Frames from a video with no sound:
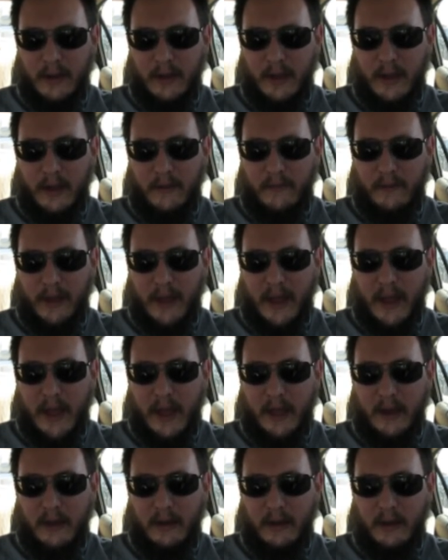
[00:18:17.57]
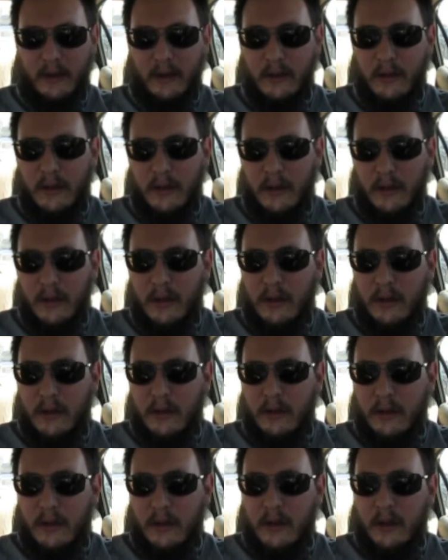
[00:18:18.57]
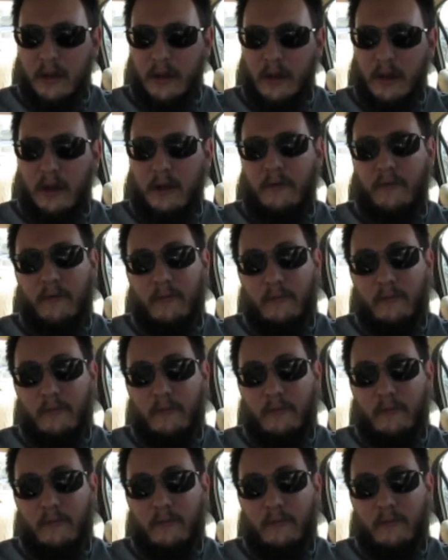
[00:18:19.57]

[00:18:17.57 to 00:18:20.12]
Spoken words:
I've had a